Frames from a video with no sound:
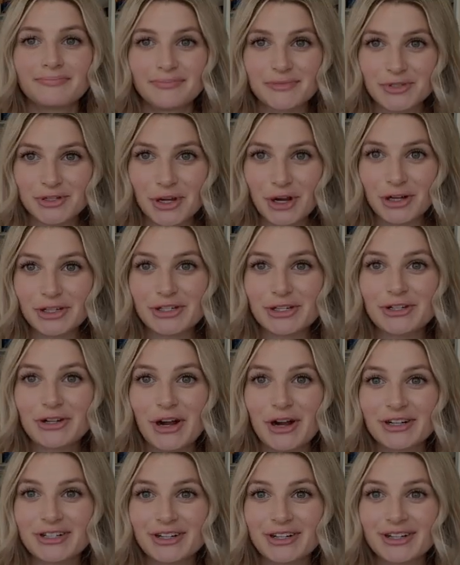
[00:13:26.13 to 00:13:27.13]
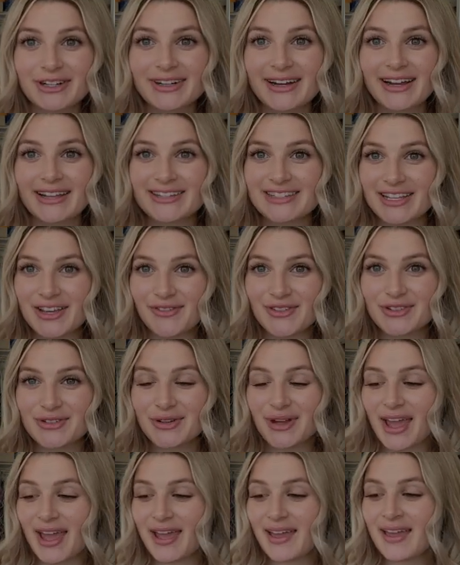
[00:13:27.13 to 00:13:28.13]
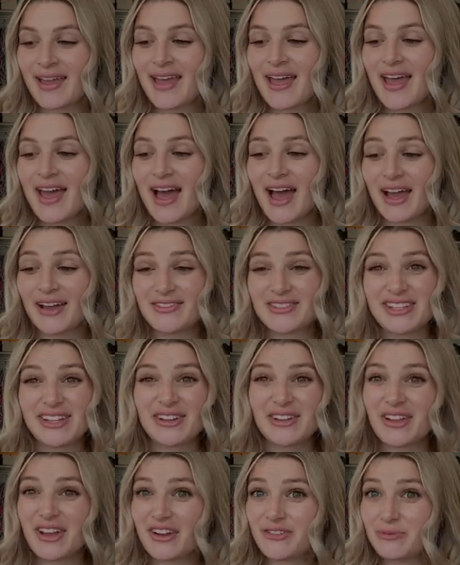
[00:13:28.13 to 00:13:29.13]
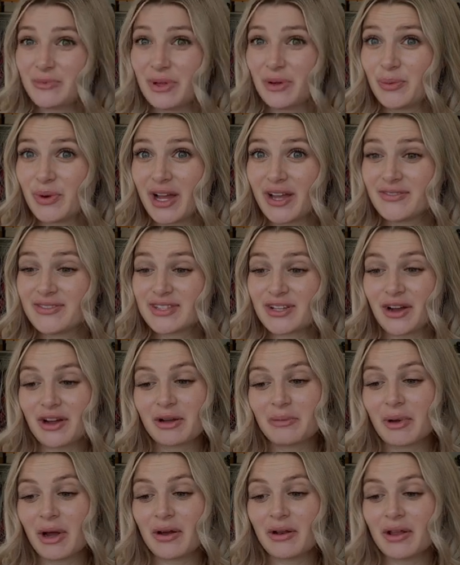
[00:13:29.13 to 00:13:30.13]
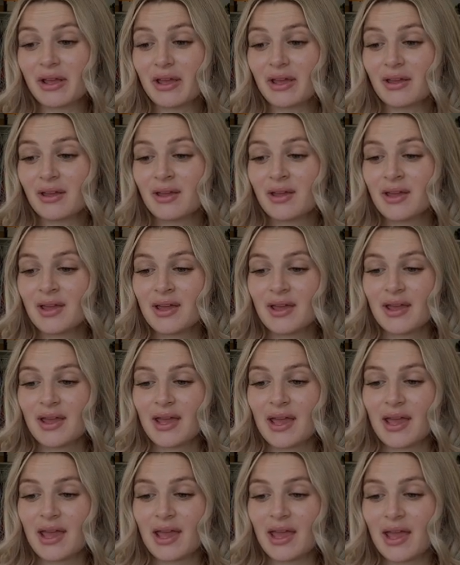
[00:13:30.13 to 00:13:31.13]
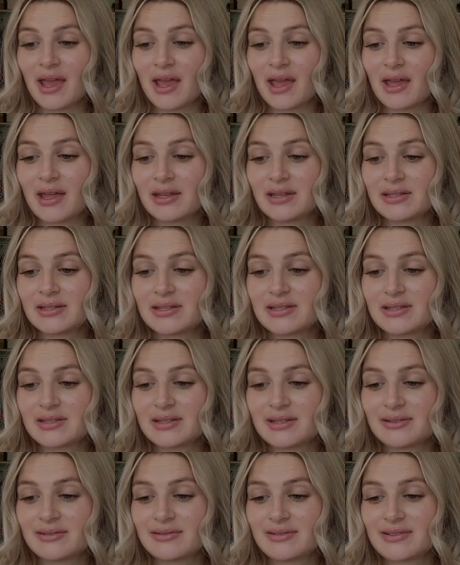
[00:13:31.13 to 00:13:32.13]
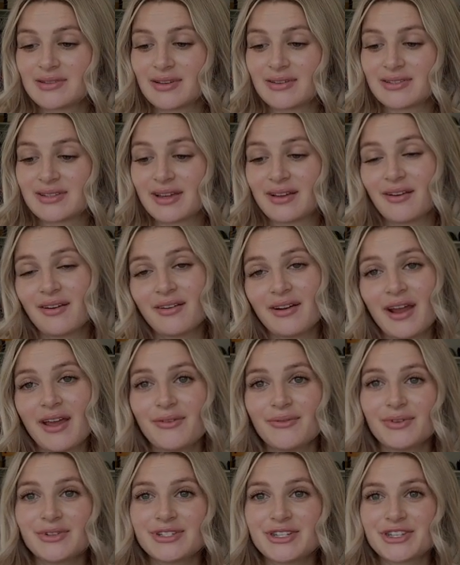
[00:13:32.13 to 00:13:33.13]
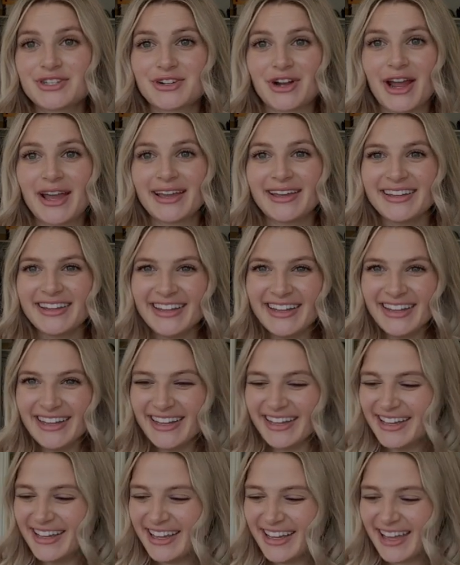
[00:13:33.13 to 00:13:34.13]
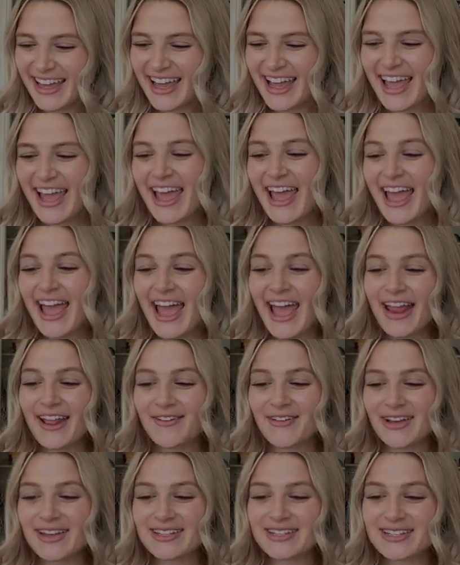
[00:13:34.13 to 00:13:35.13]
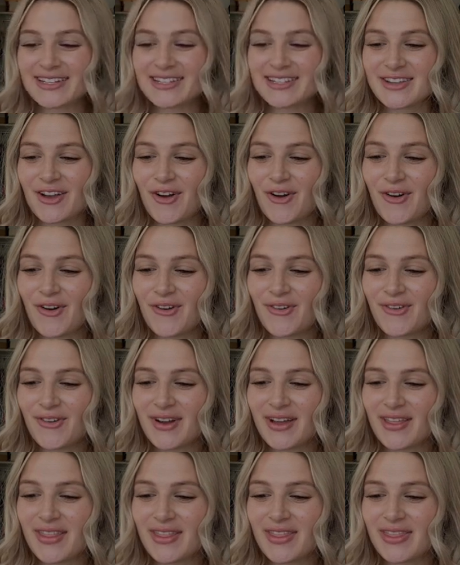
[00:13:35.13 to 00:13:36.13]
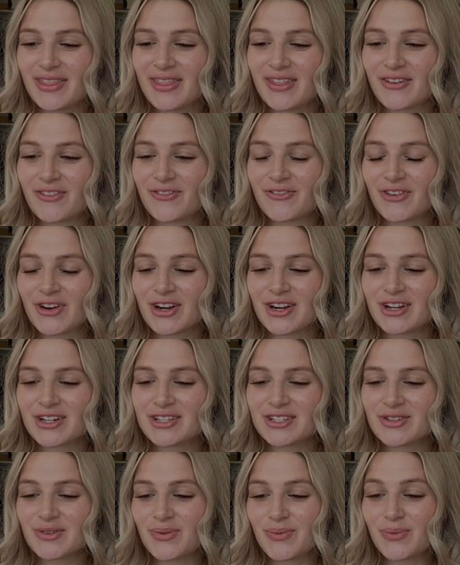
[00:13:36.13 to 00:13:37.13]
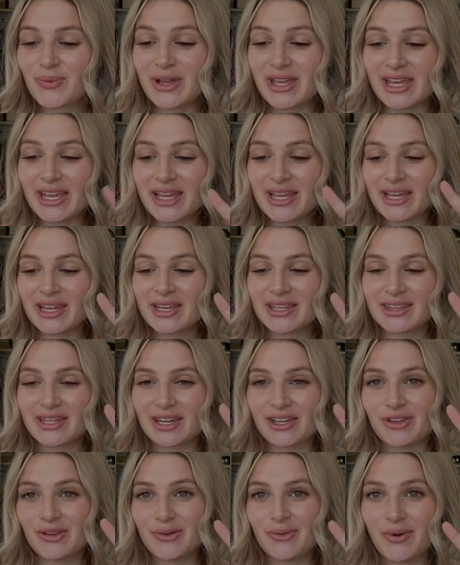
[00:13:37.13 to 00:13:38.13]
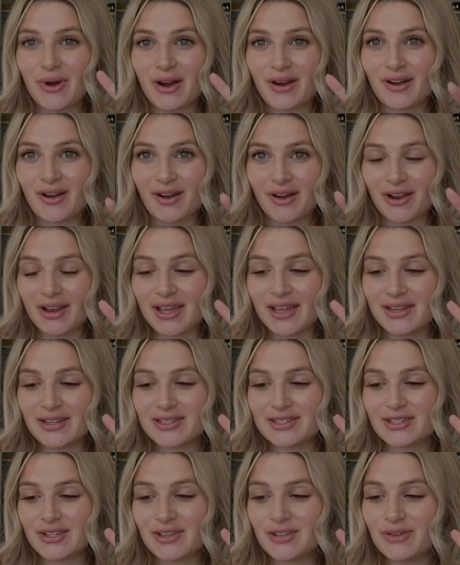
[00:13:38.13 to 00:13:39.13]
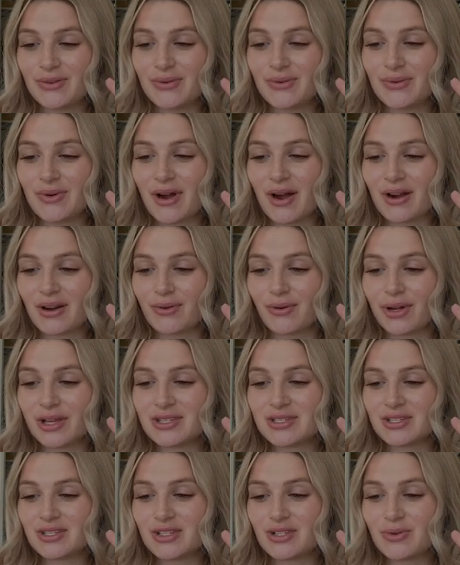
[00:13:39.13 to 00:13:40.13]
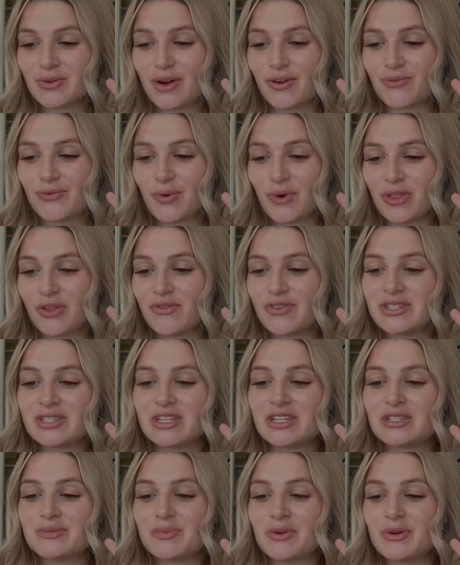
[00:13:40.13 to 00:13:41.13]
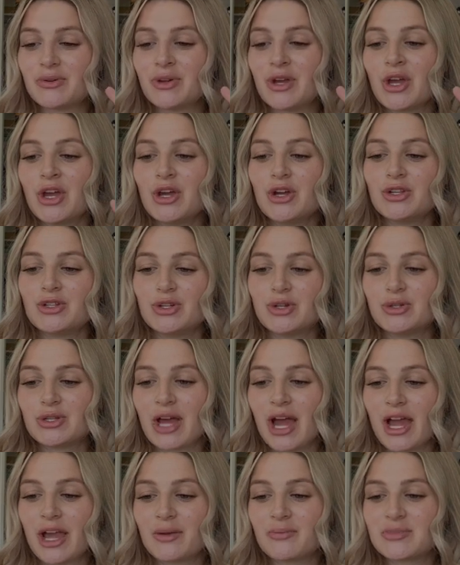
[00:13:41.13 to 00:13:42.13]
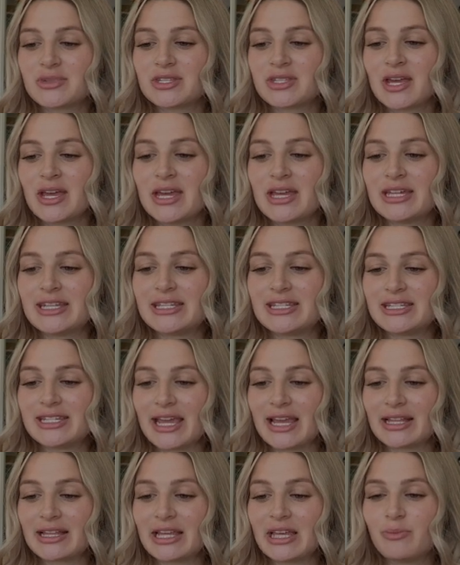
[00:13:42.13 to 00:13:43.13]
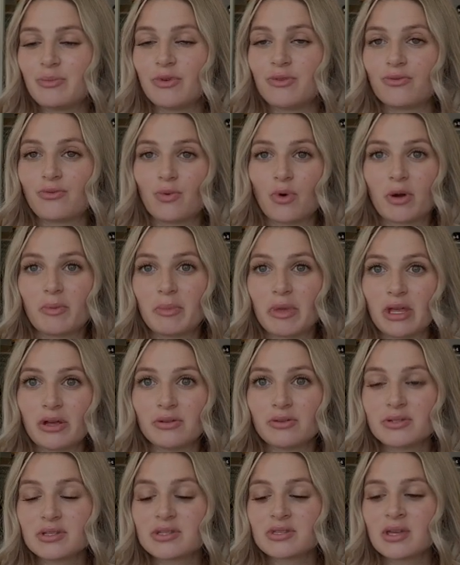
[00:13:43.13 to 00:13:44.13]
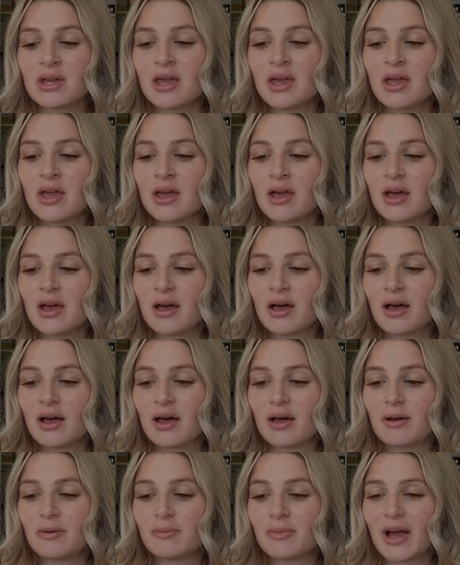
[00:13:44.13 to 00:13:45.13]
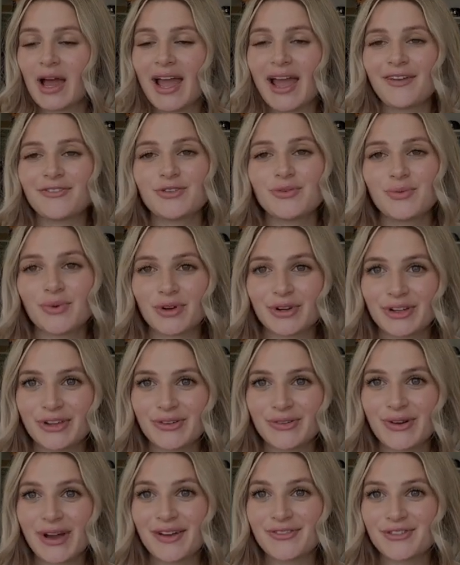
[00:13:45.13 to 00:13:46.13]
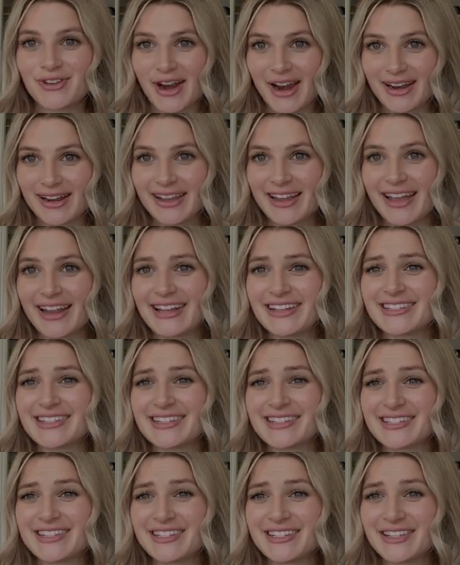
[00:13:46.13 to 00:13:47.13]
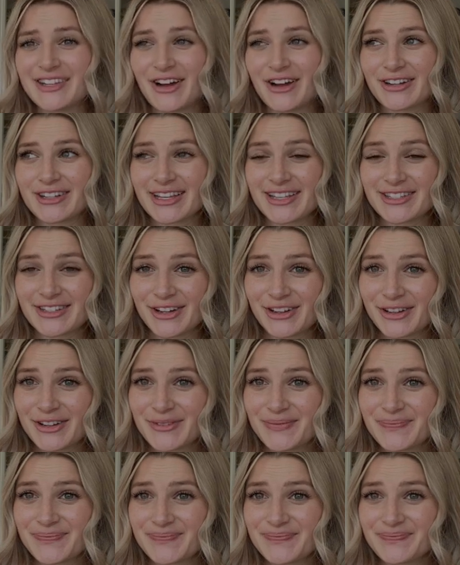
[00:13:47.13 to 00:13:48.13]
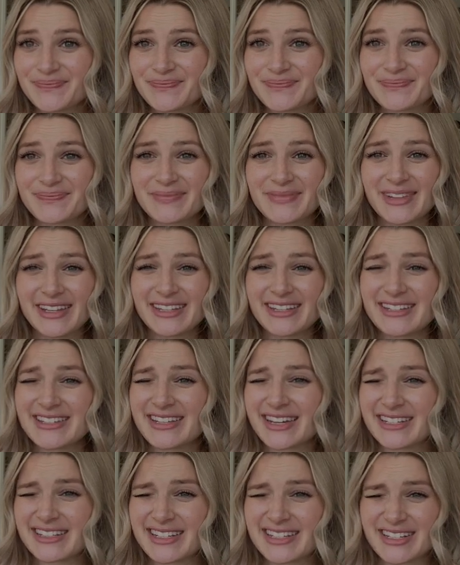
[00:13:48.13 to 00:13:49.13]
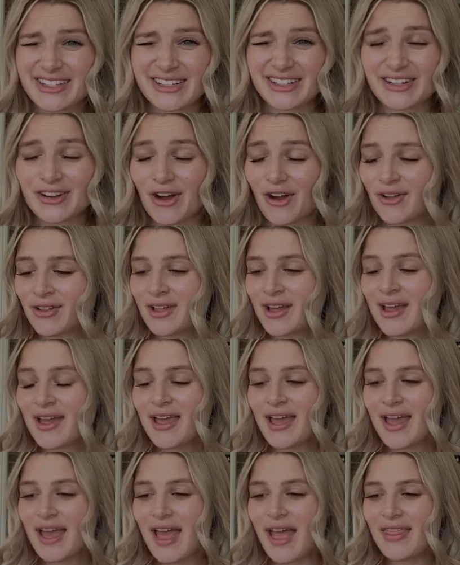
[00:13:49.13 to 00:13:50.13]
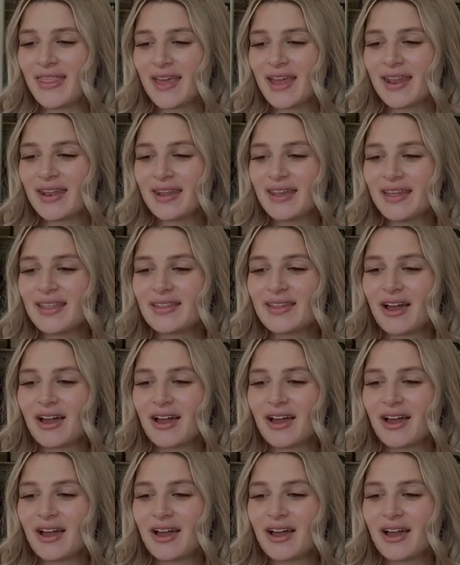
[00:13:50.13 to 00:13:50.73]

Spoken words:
talk to your doctor and see if it's okay. I've seen a lot of midwives talk about it, and so I was like, all right, we'll just try it. Anyways, so the first week that you are on it, you are going to do 1/4 of a teaspoon 2 times daily before meals. I have to warn you, I've tried it and it does not taste good. It does not taste good at all. And then